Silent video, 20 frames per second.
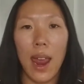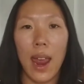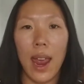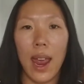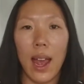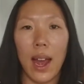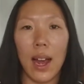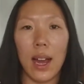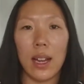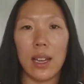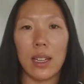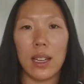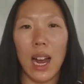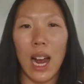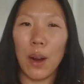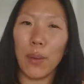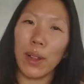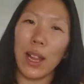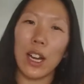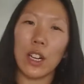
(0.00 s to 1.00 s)
And
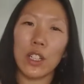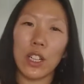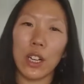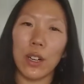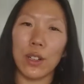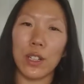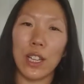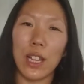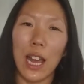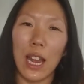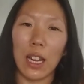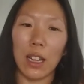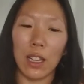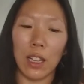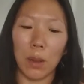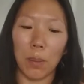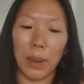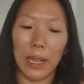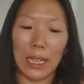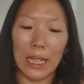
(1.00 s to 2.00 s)
I will actually go into that a
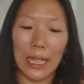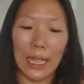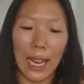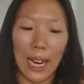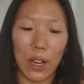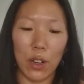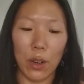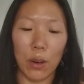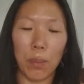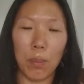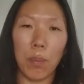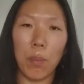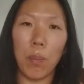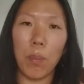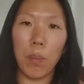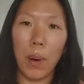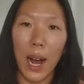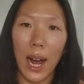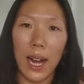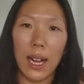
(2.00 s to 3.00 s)
little bit later.
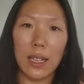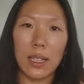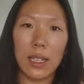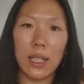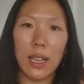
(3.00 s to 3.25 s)
But